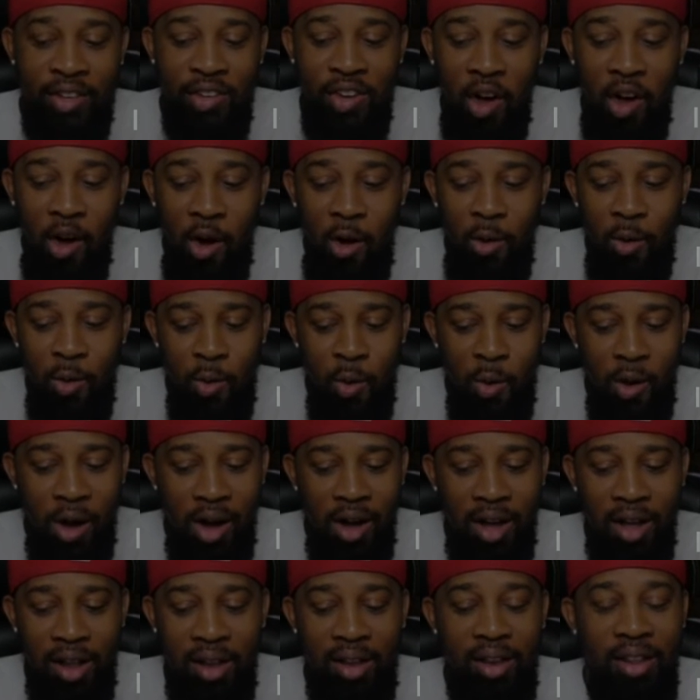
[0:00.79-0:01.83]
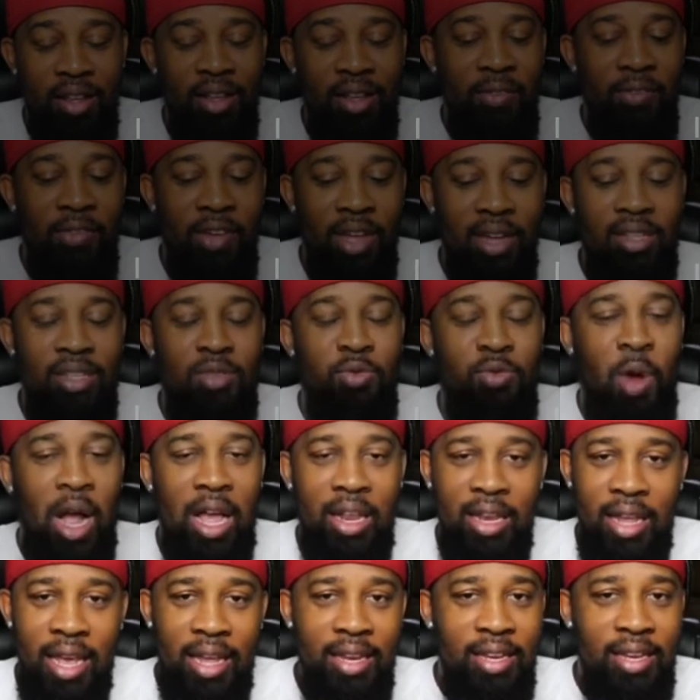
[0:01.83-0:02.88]
Dongguan, fellas.
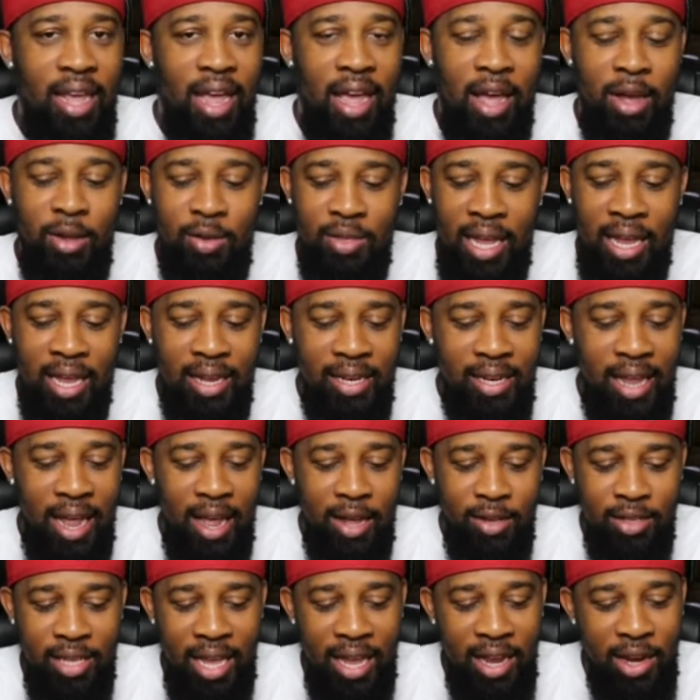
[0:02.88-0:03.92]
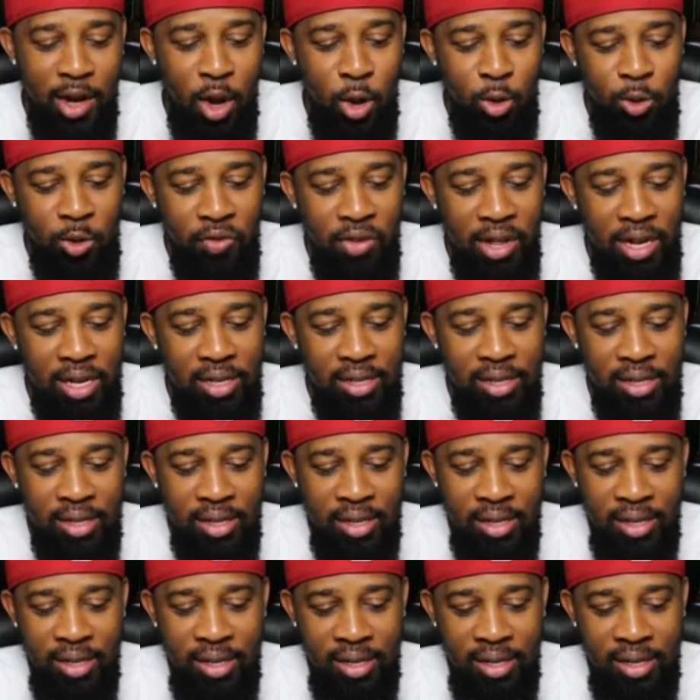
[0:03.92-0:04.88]
Write that down. Take it down. Take notes, fellas.